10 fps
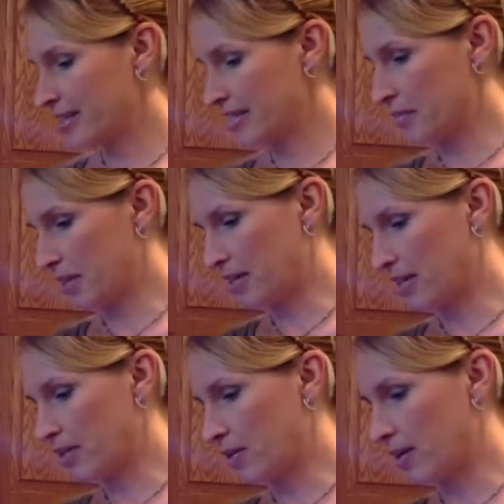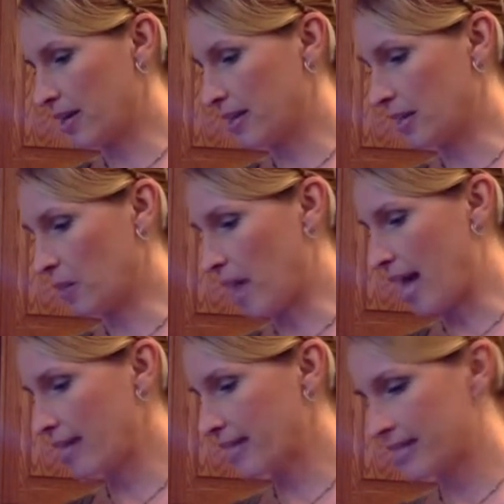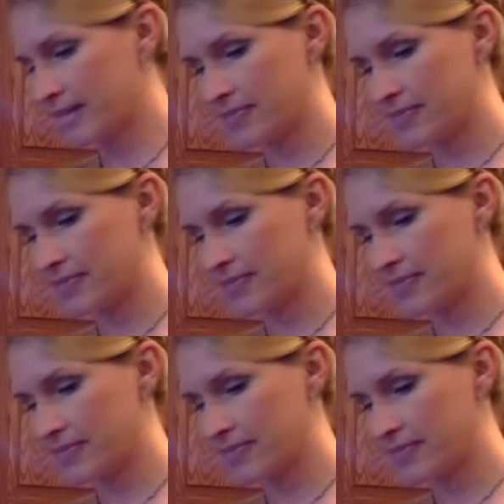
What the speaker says: to melt your oil and wax.